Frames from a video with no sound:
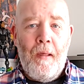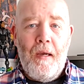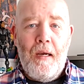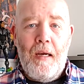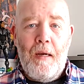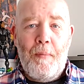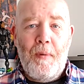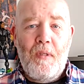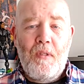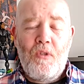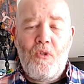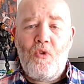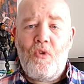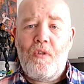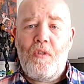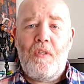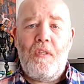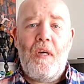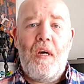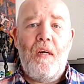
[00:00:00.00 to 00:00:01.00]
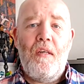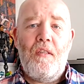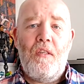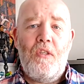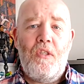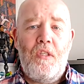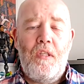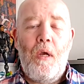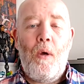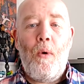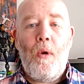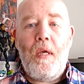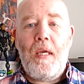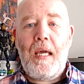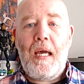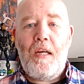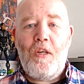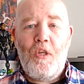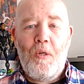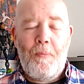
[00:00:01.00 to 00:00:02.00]
I've been starting to slowly
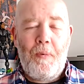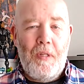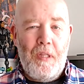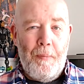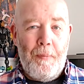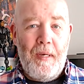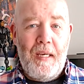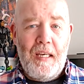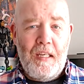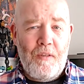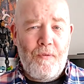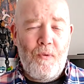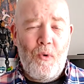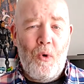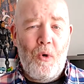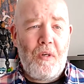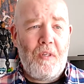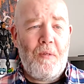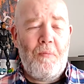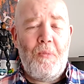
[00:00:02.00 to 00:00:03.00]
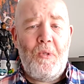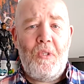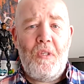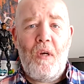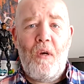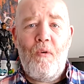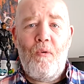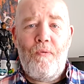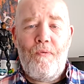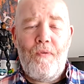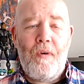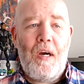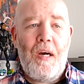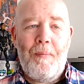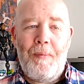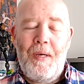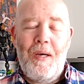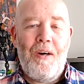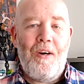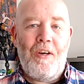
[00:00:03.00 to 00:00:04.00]
catch up on the PS4 because I'm so
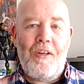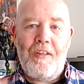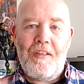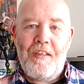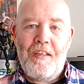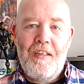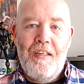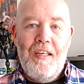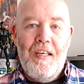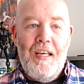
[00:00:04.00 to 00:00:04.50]
far behind.